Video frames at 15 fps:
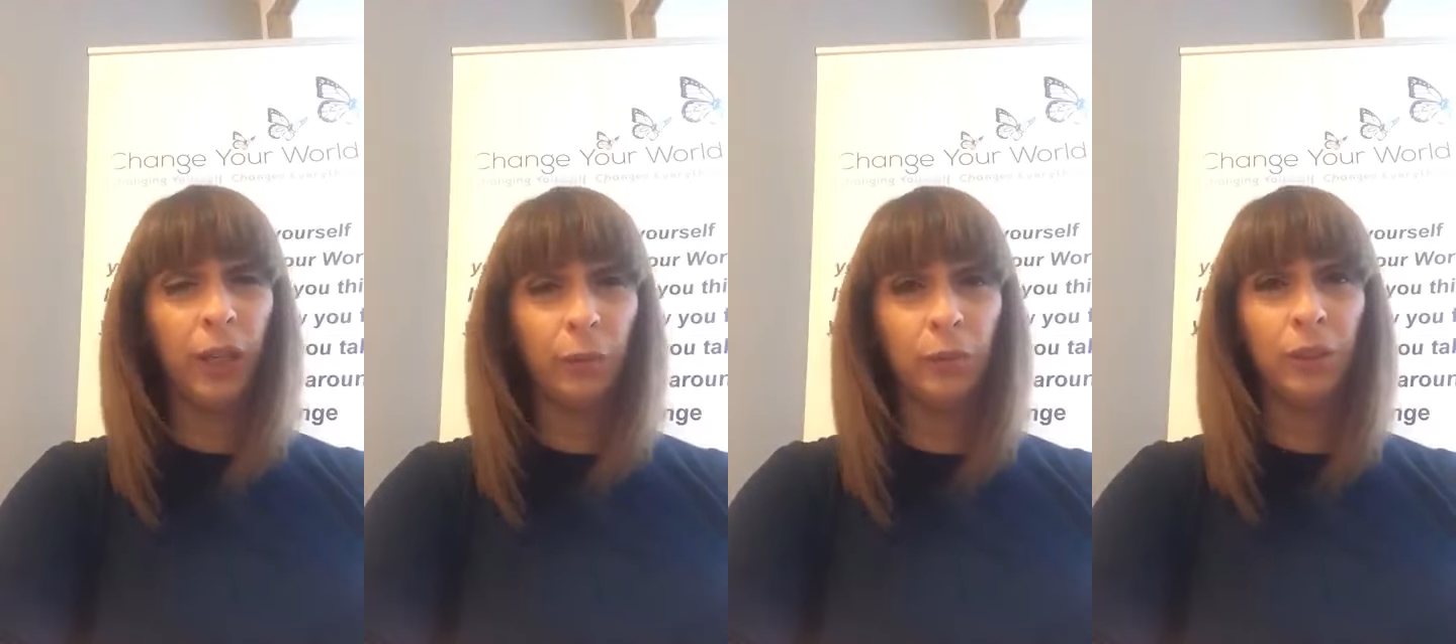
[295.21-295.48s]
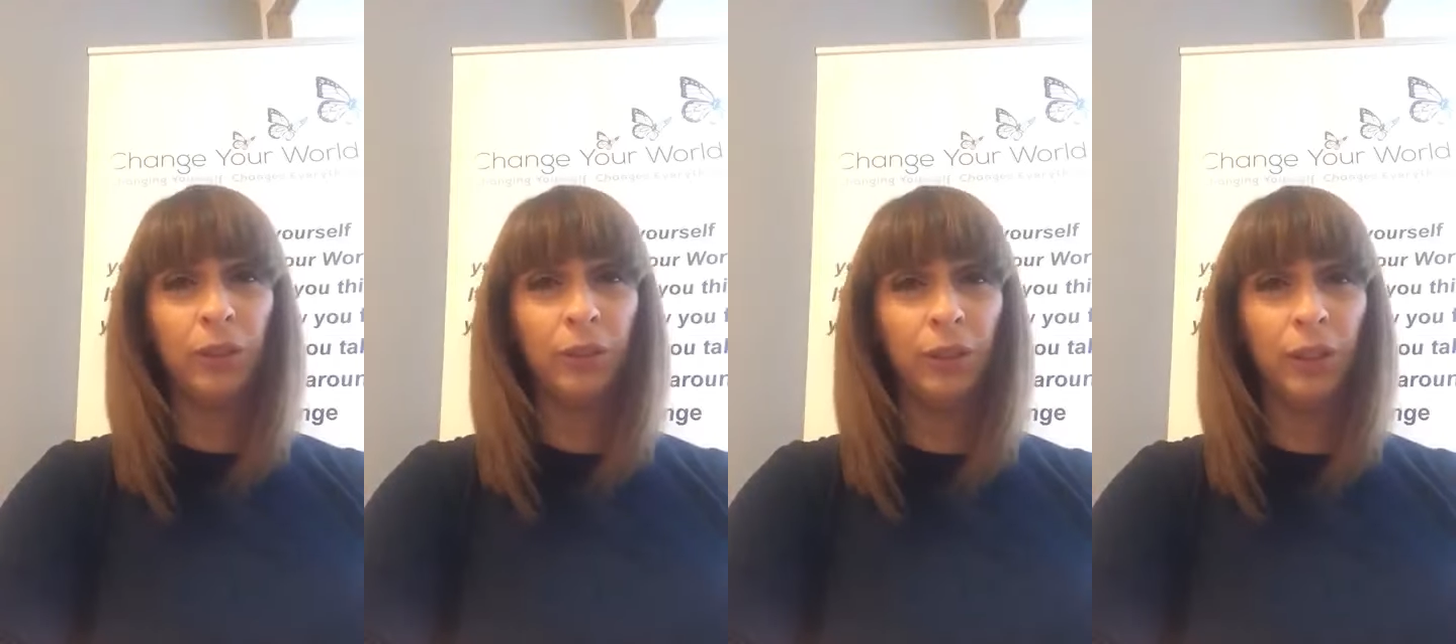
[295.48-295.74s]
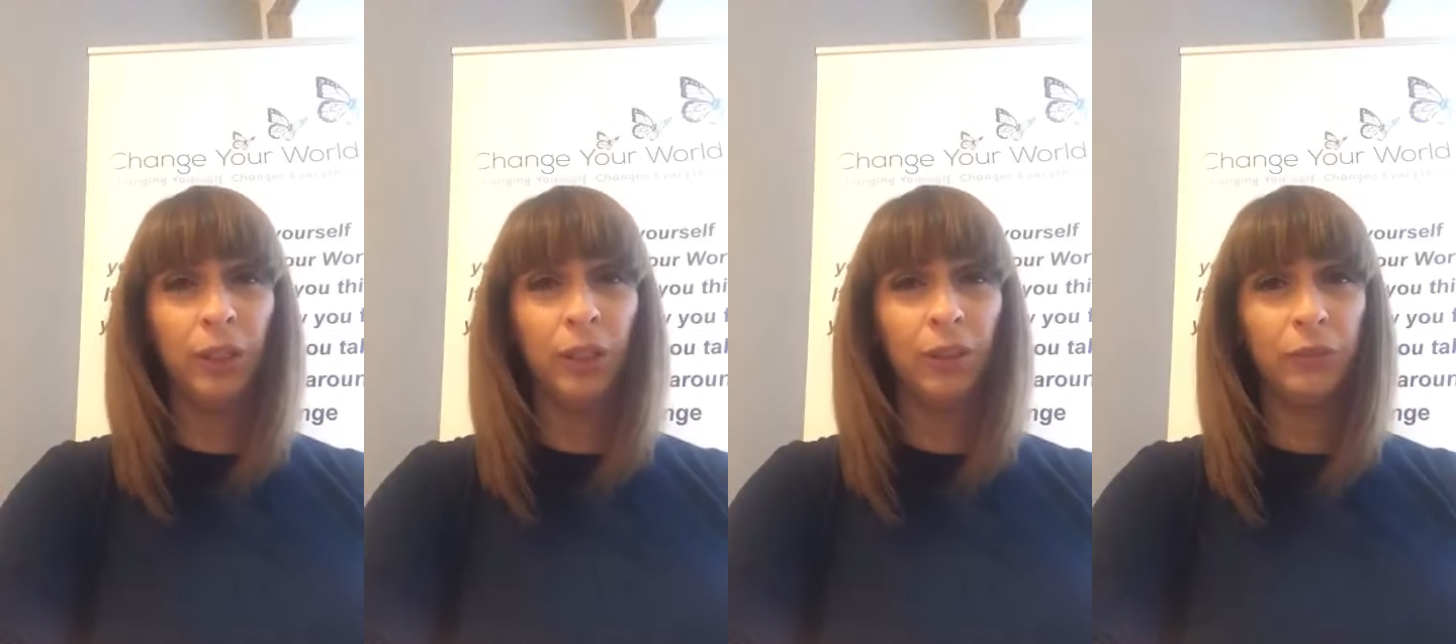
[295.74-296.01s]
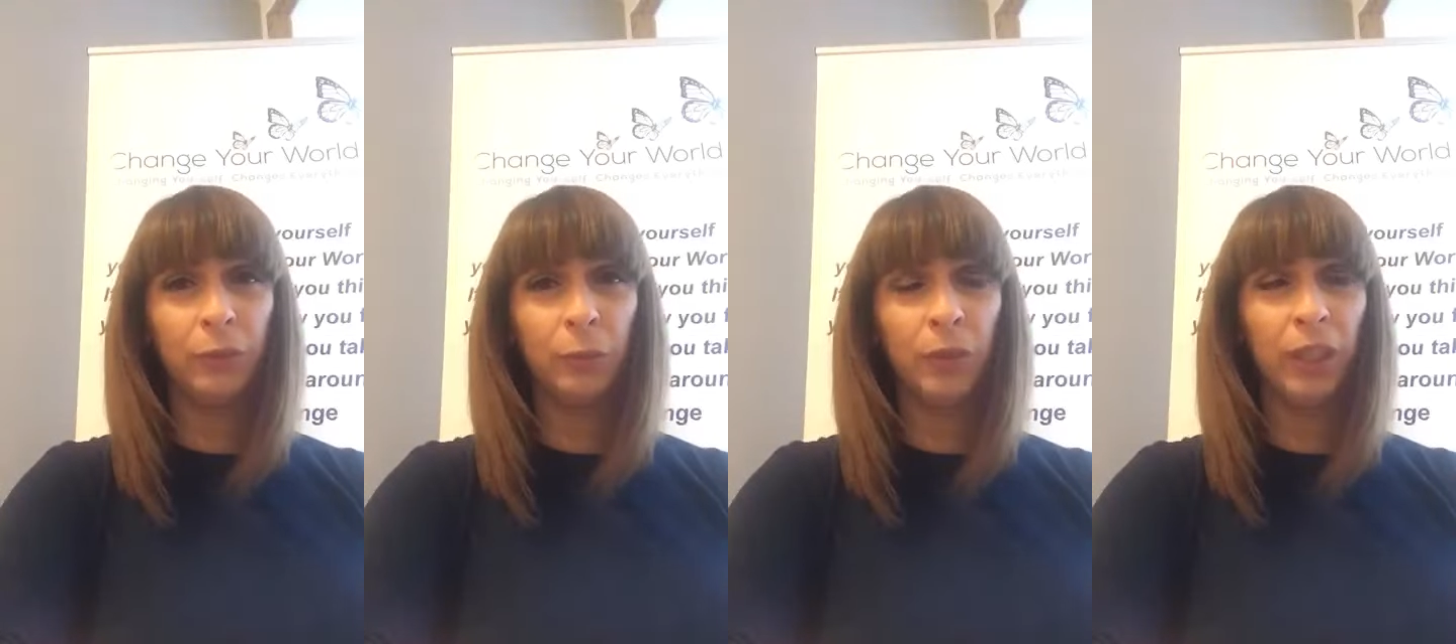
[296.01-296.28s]
absolutely
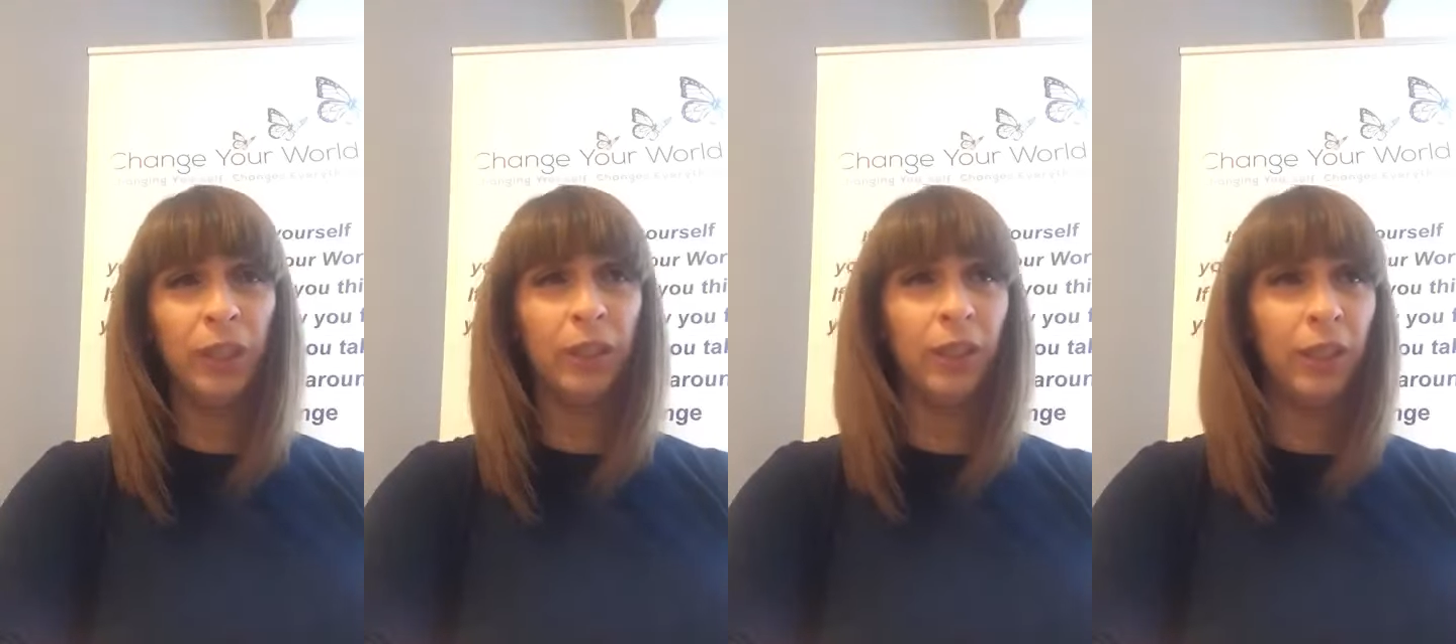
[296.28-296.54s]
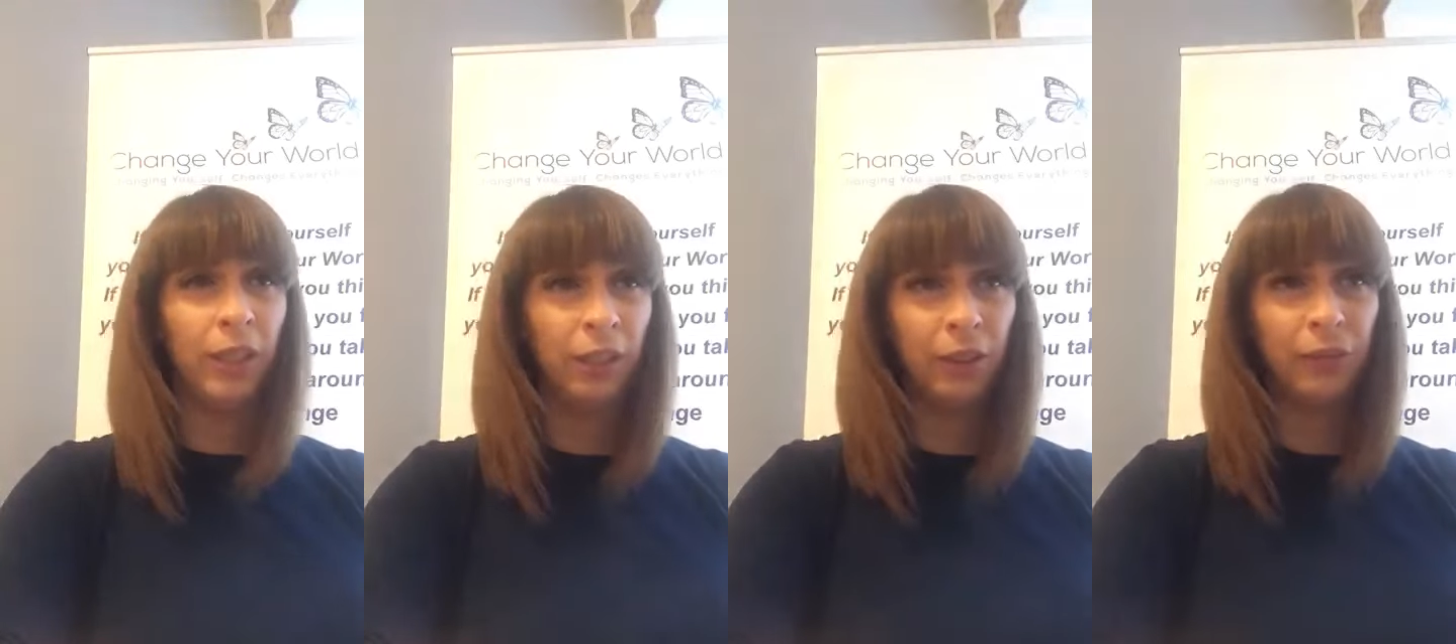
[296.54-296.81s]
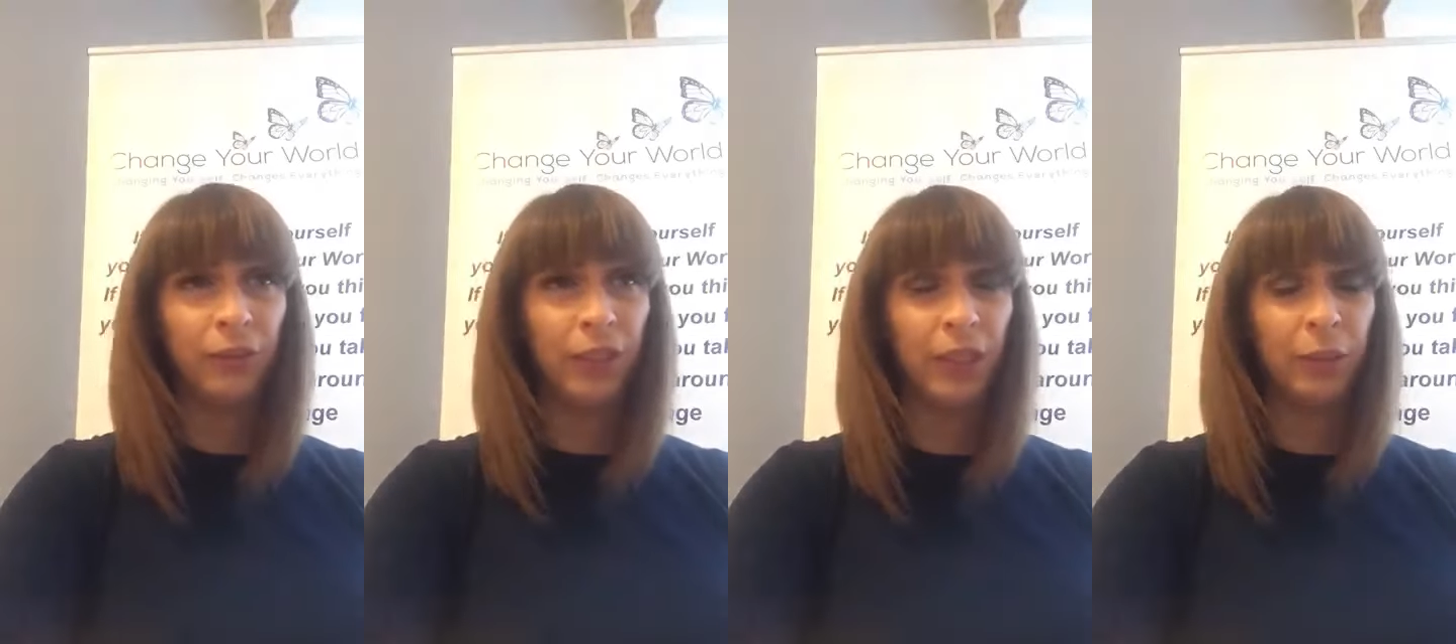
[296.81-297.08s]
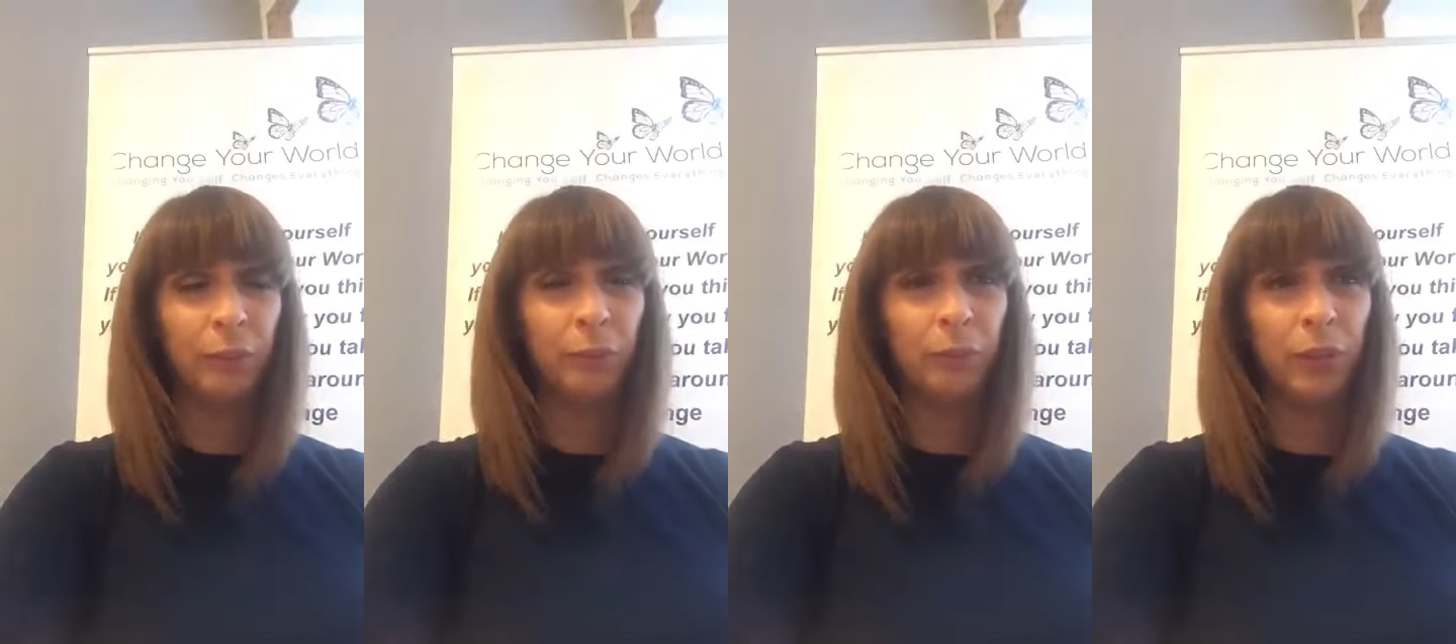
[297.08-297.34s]
loved me and I loved
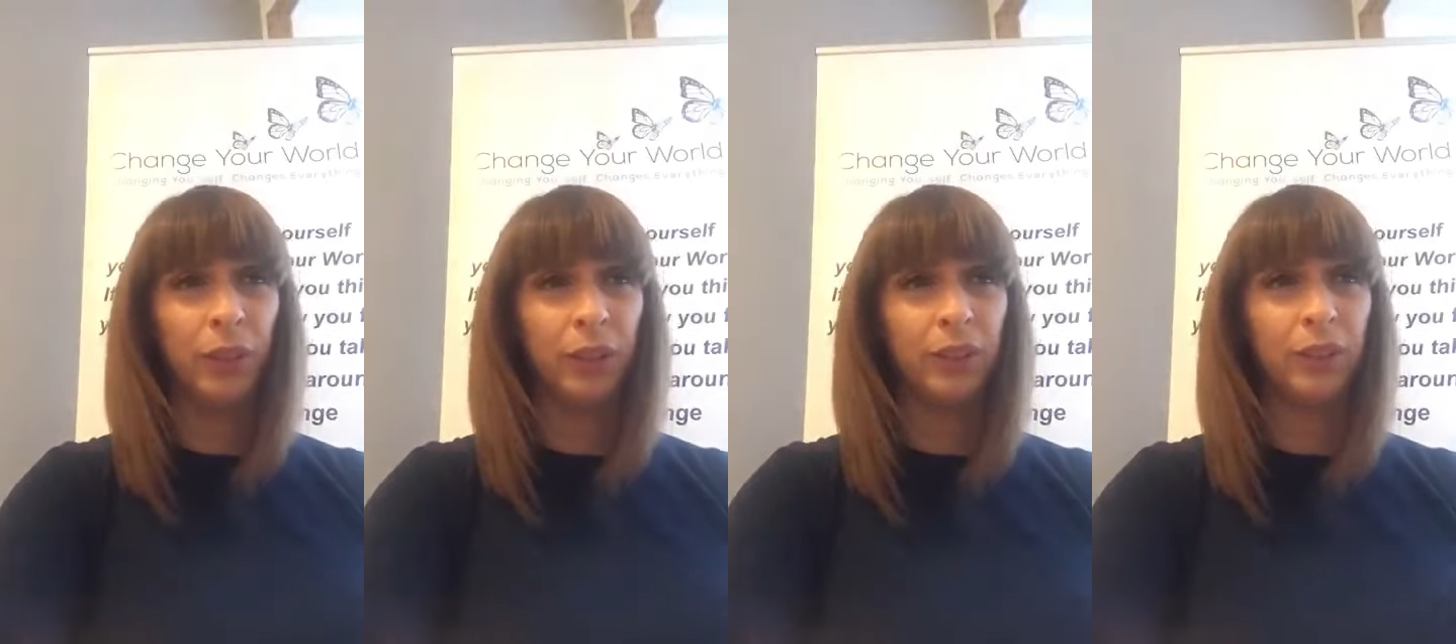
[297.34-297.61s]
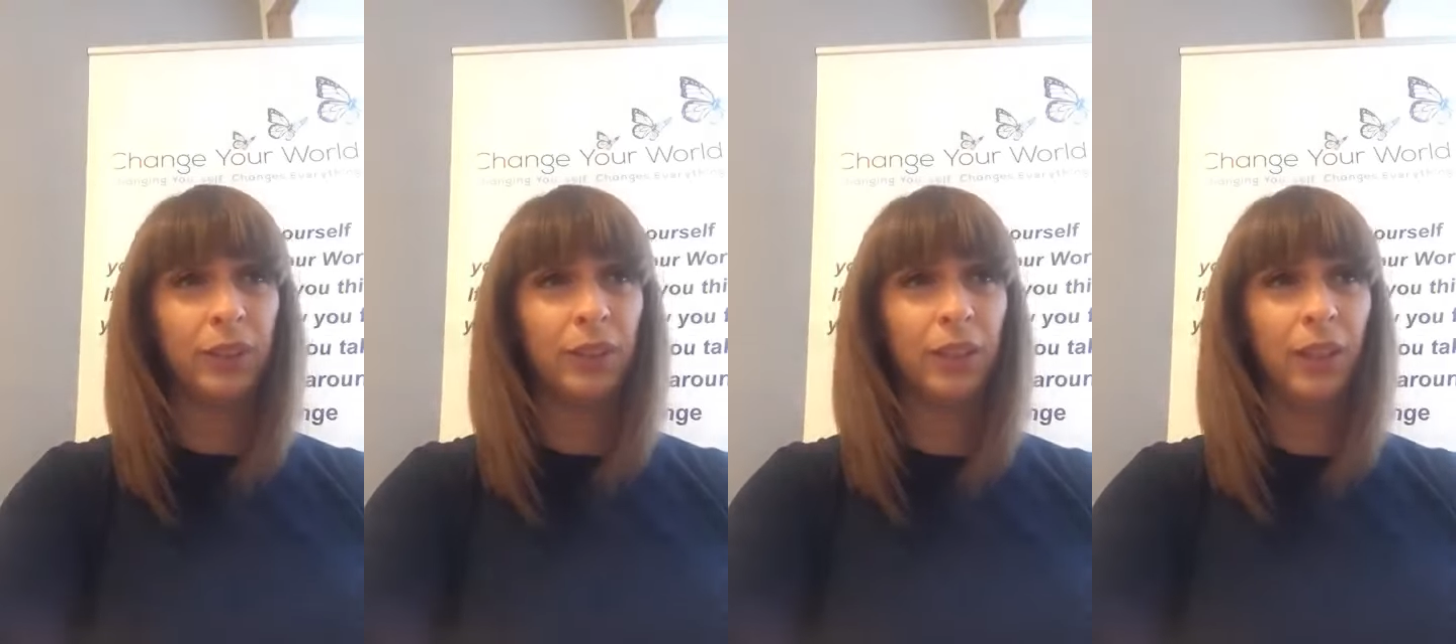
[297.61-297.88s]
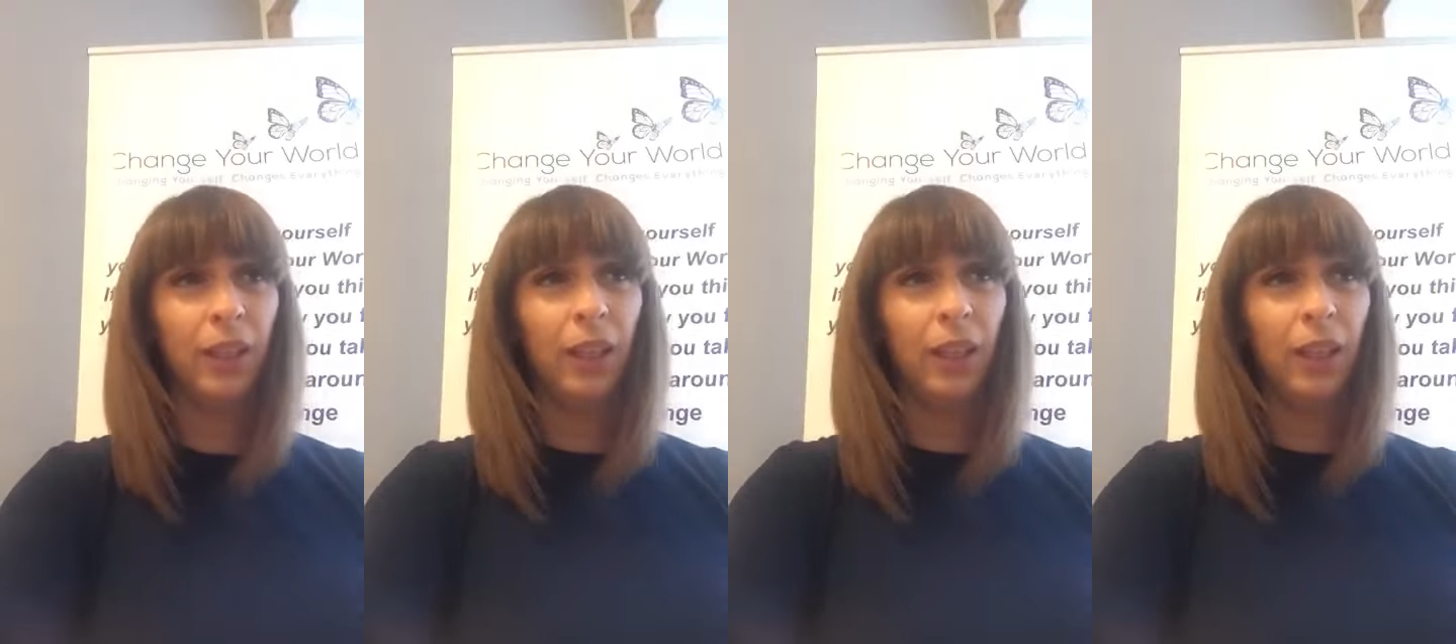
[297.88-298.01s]
him, but